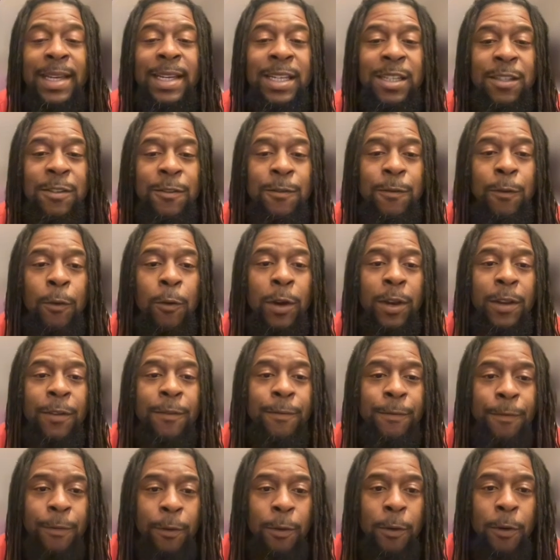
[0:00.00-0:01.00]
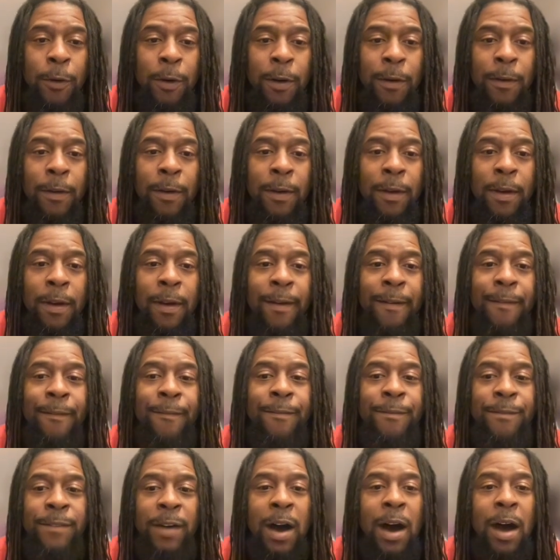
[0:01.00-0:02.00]
is 44.
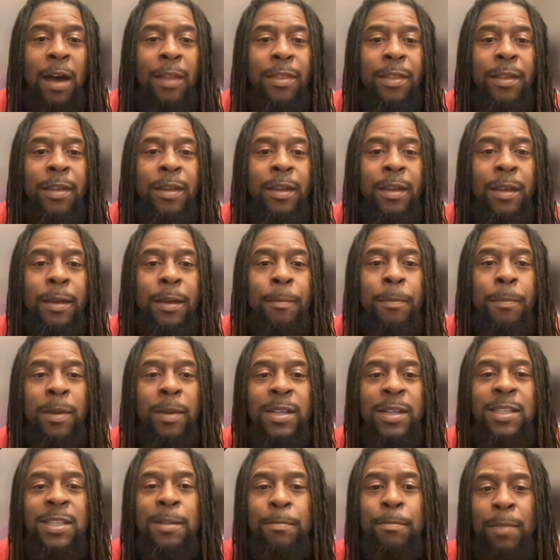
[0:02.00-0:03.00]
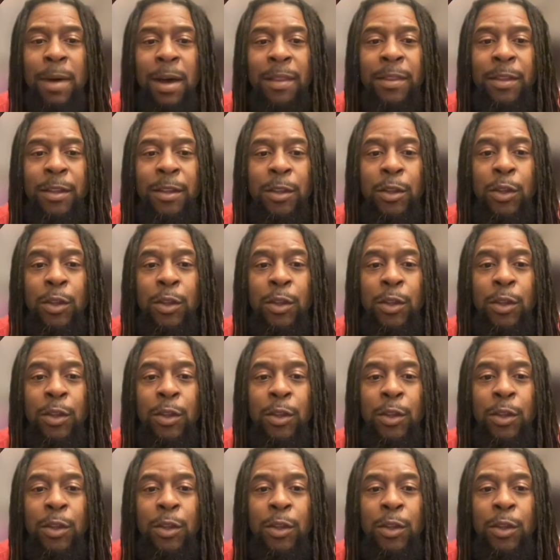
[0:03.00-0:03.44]
Father plus mother